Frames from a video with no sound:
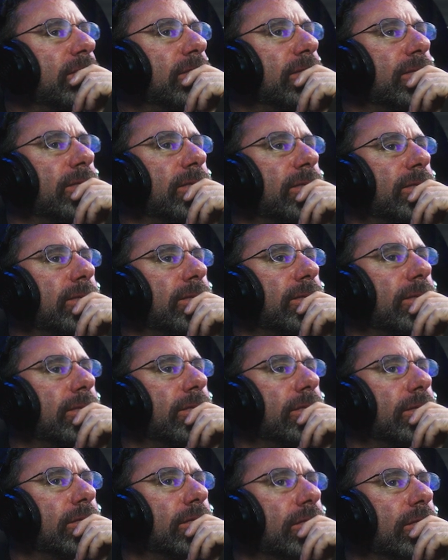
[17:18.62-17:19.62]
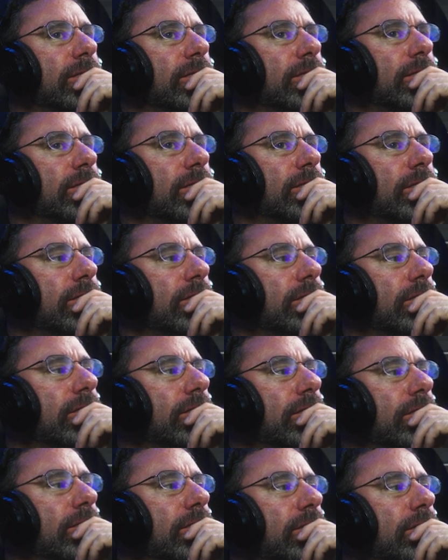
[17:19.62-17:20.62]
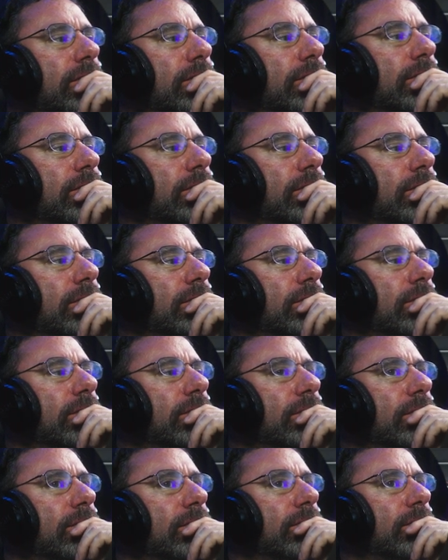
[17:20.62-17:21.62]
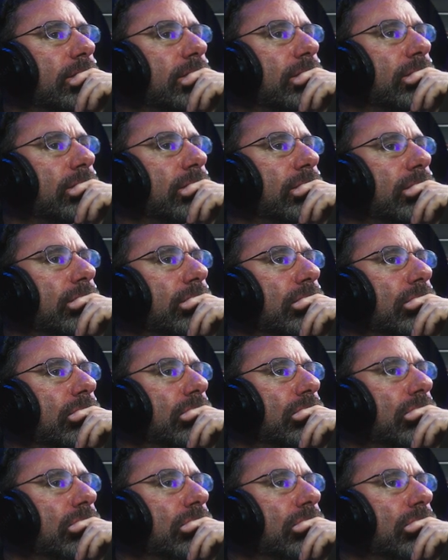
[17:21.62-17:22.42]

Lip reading: Nobody speaks.